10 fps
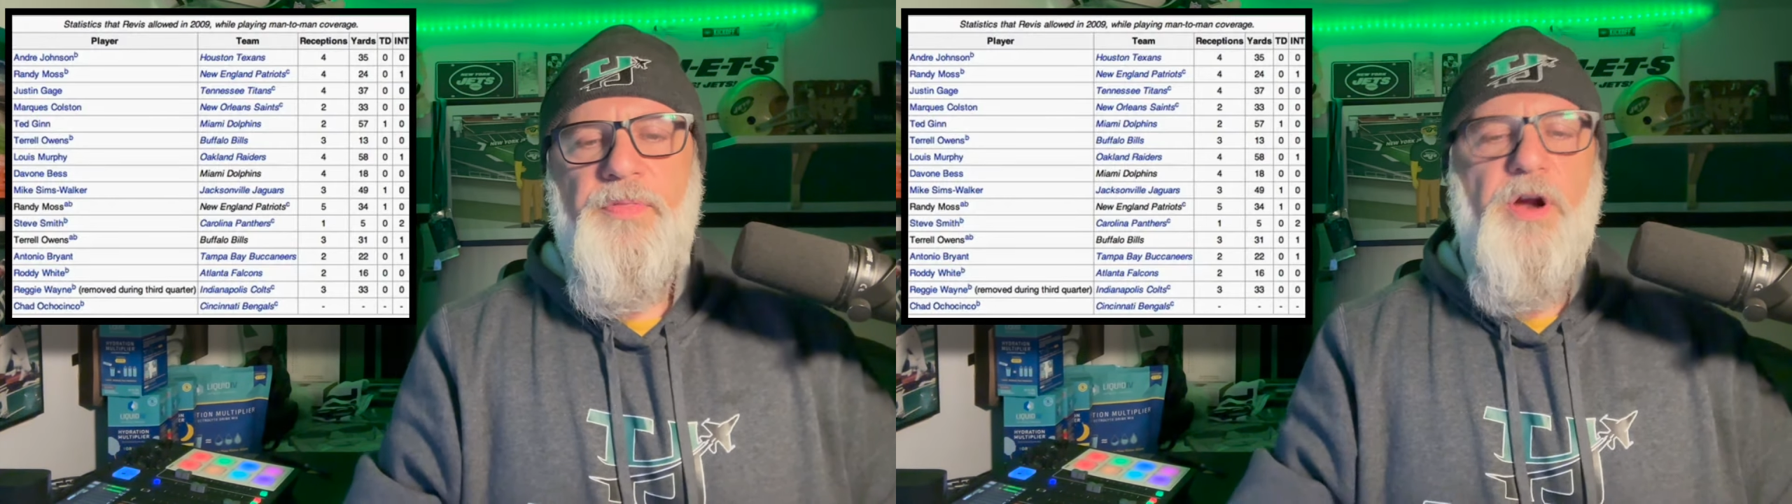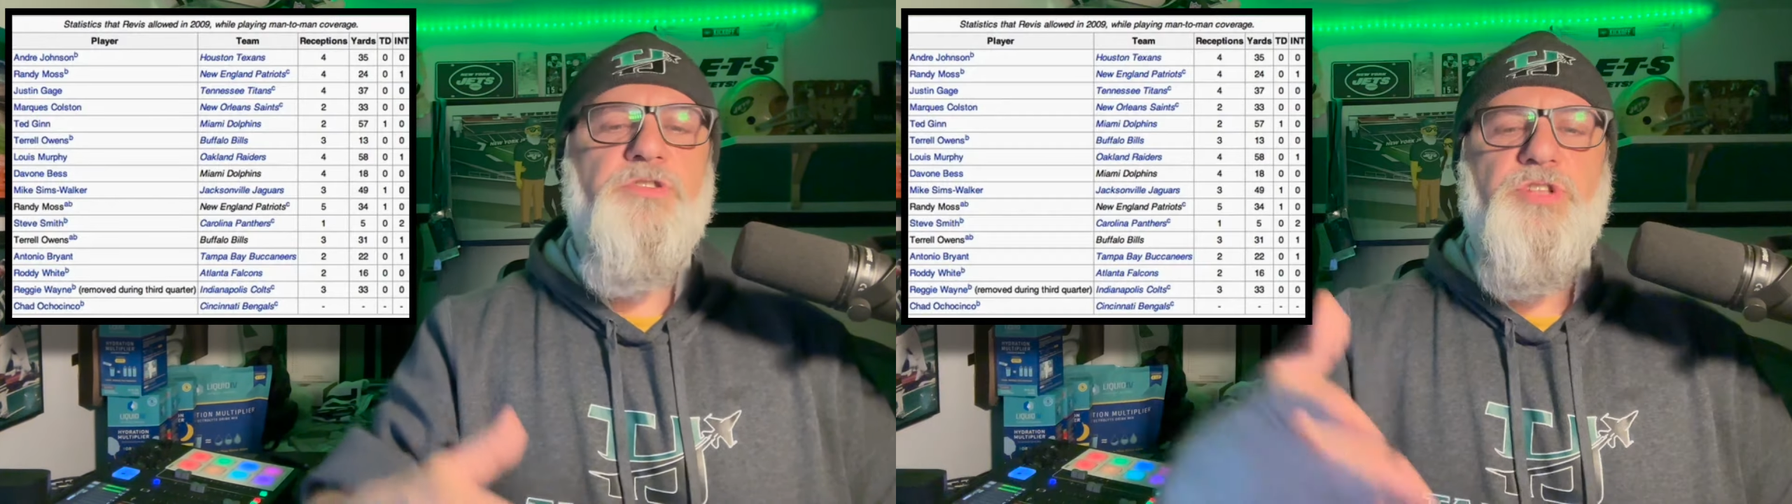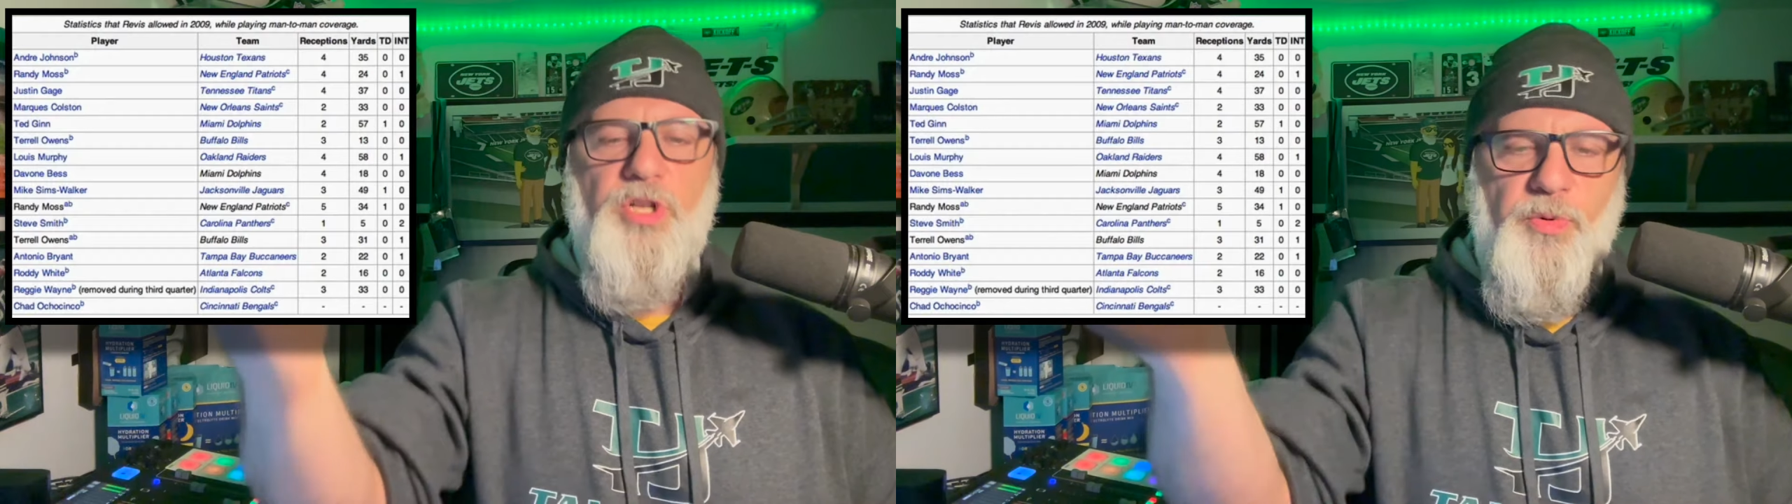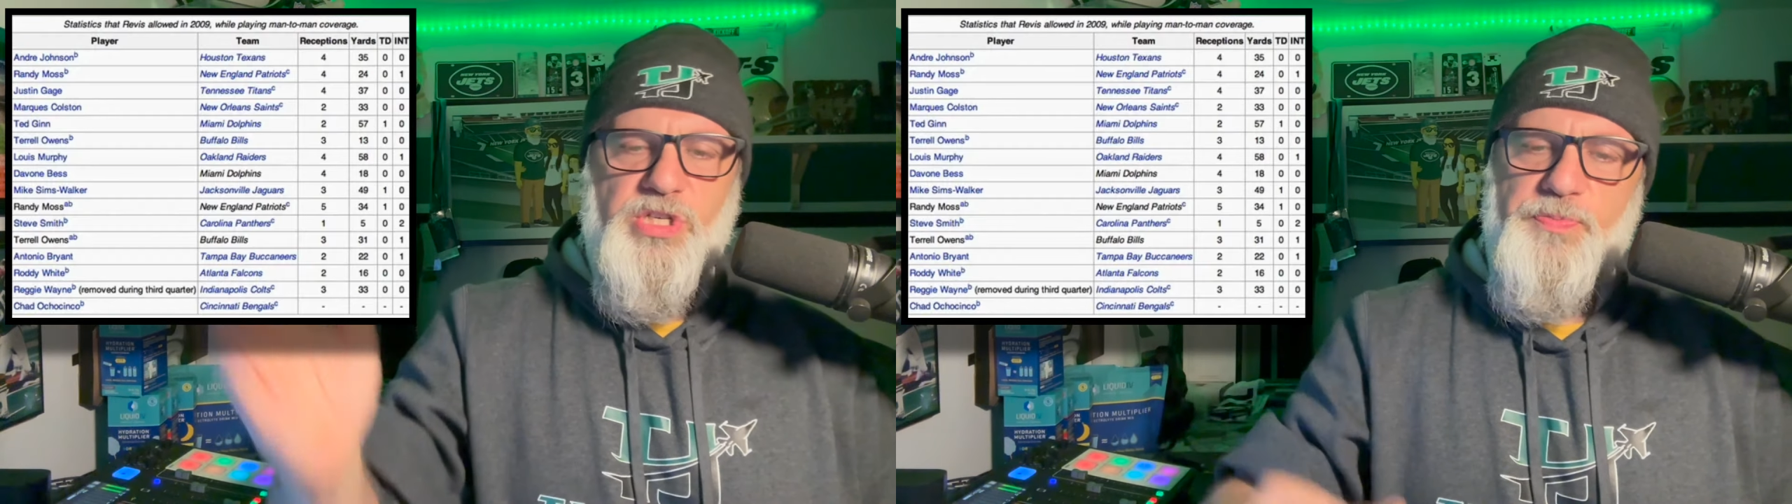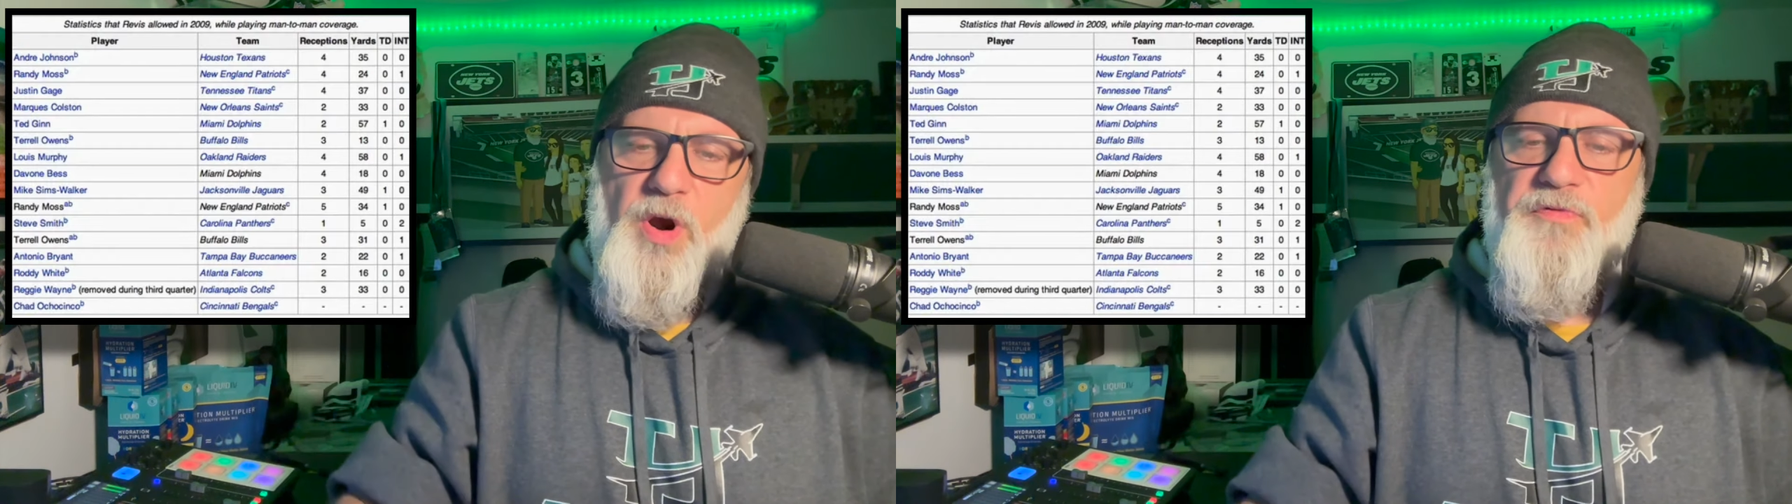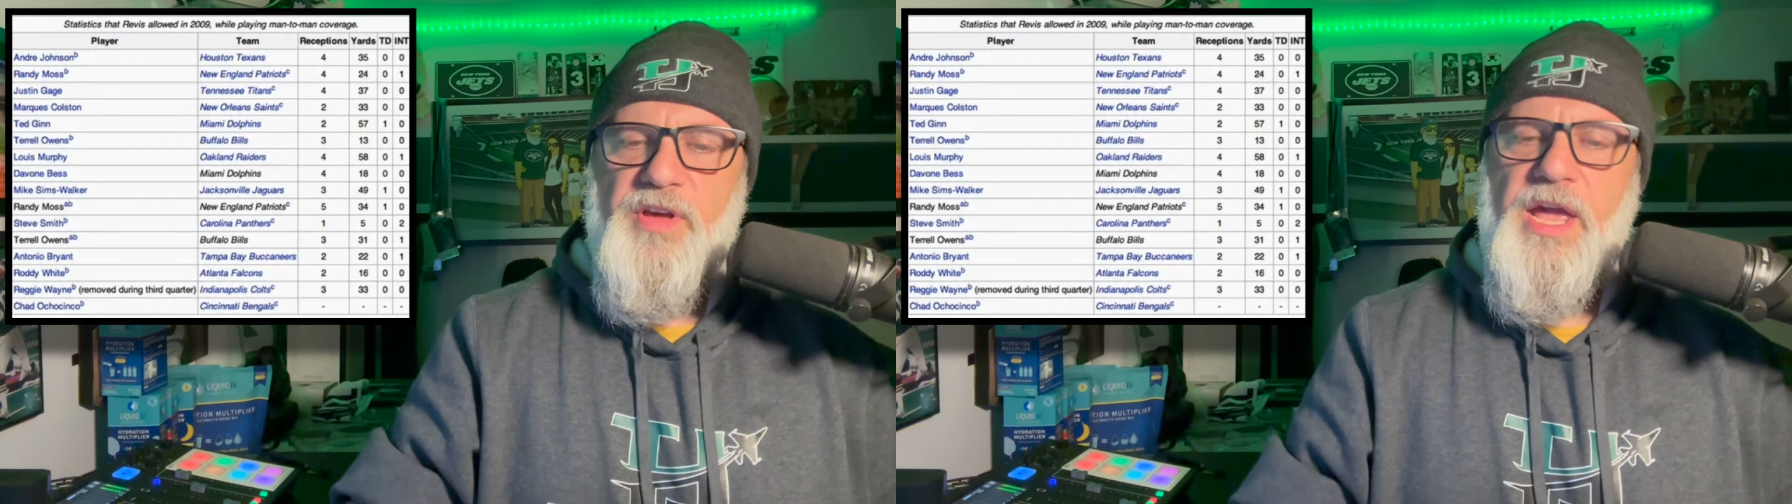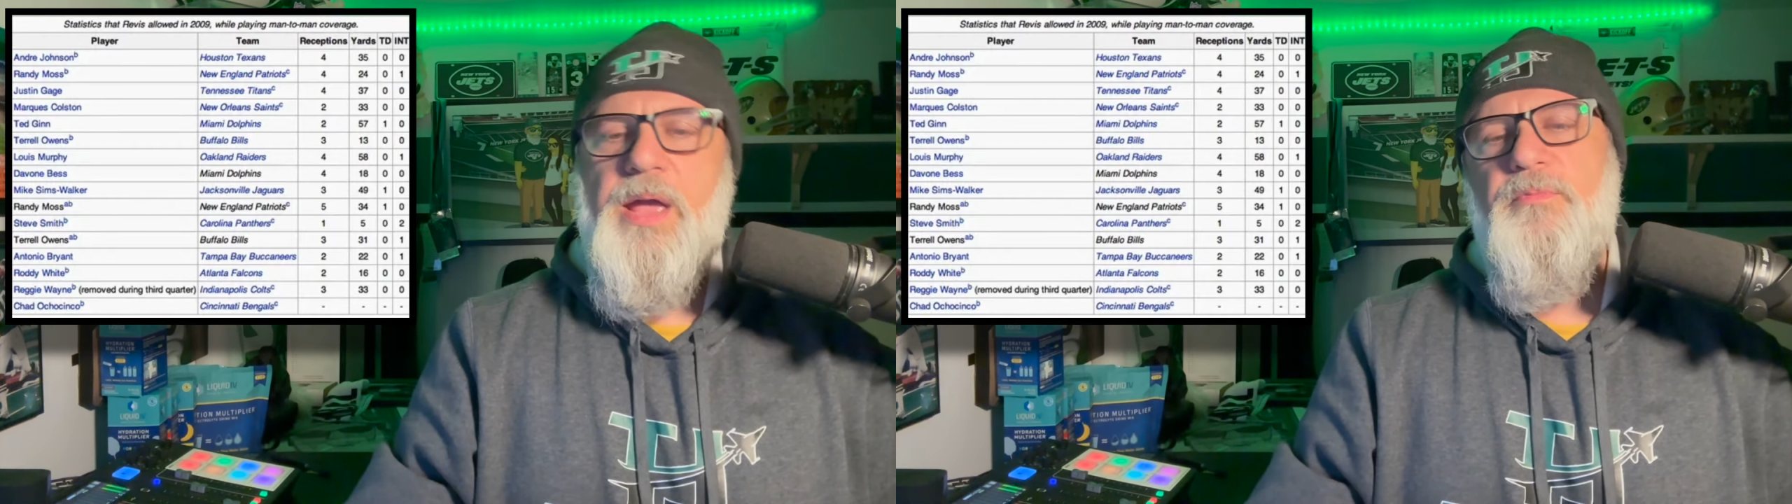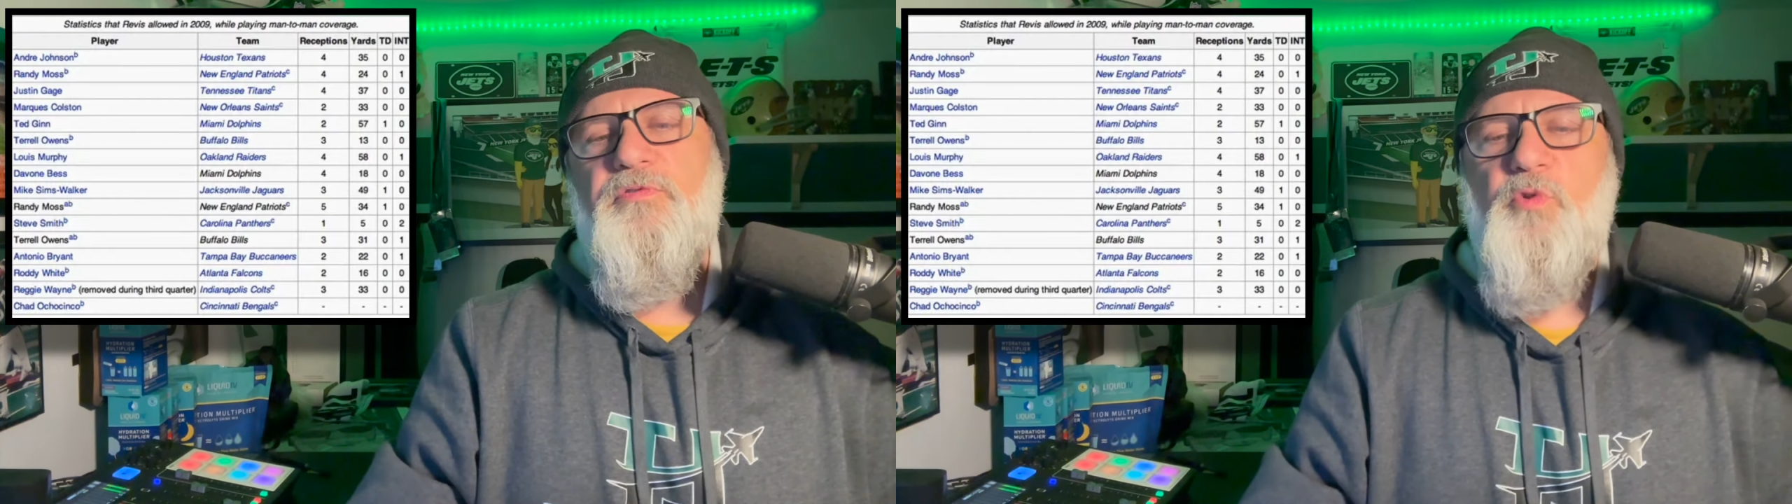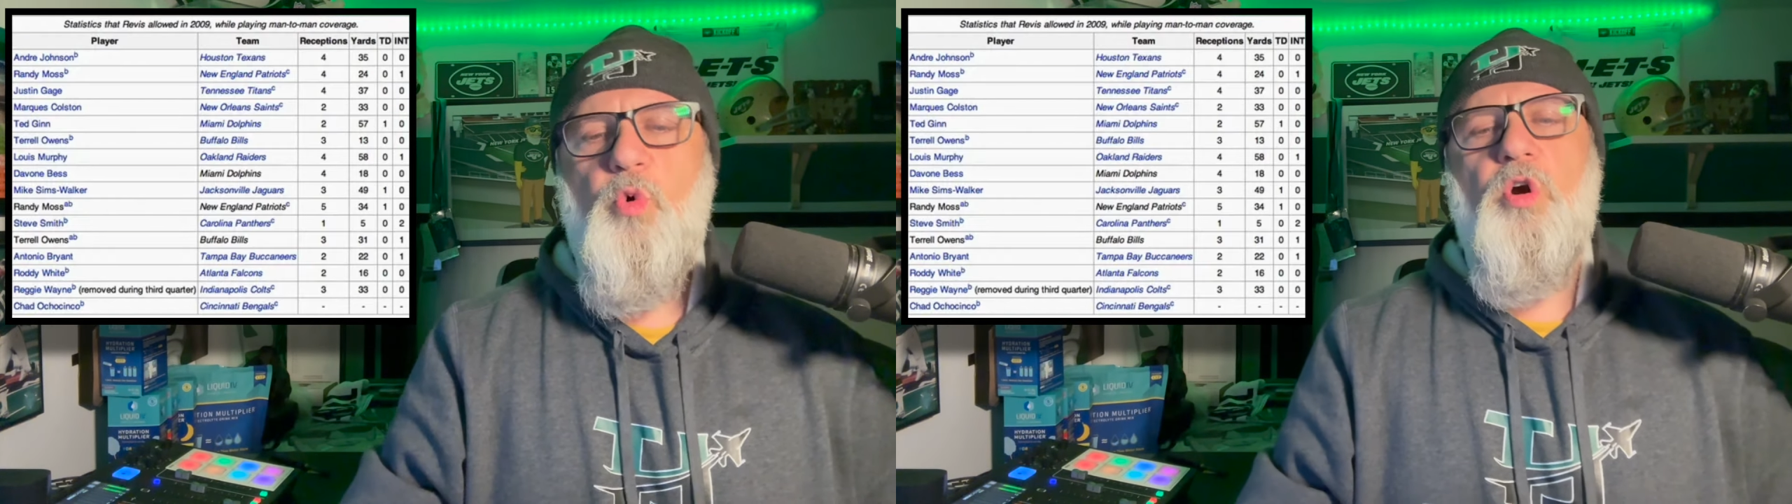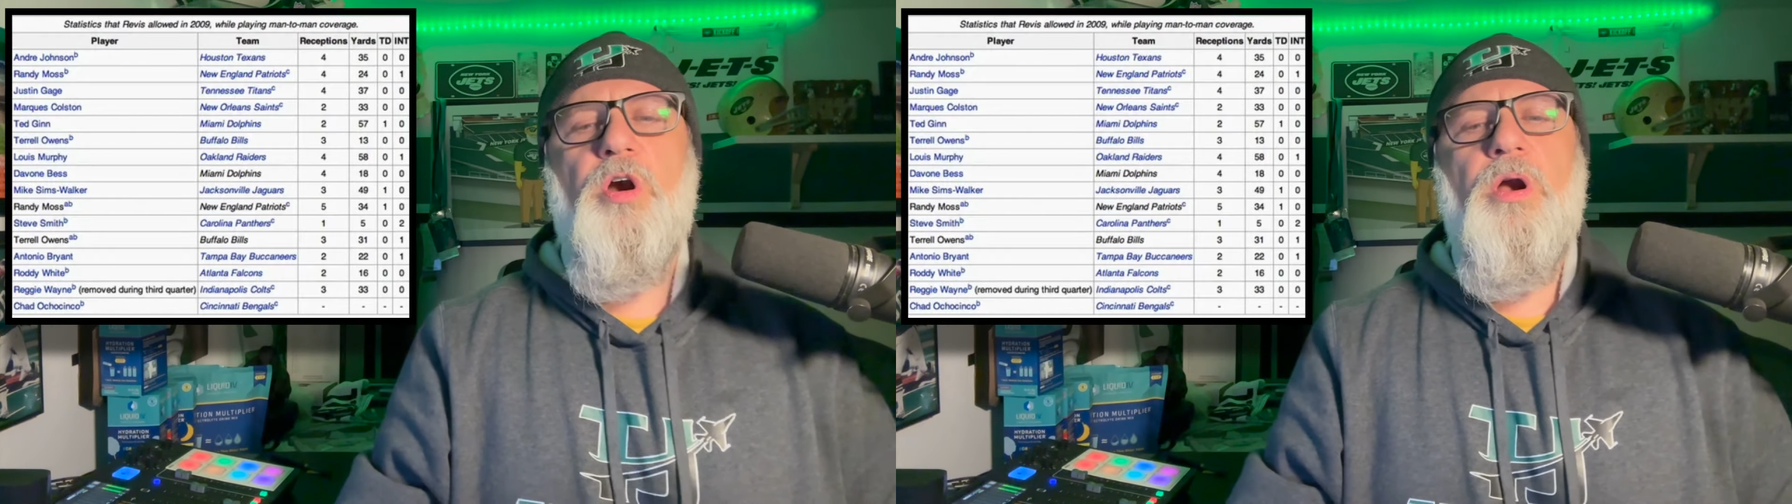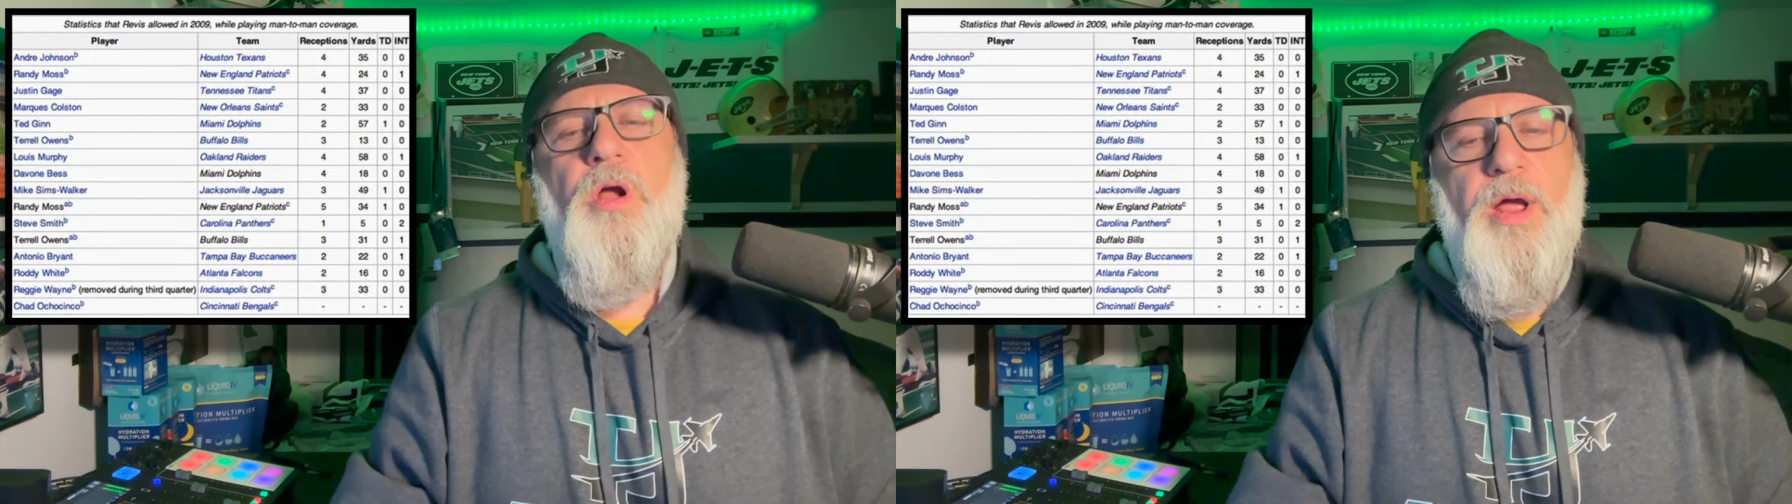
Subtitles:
There's the Lewis Murphy game, 4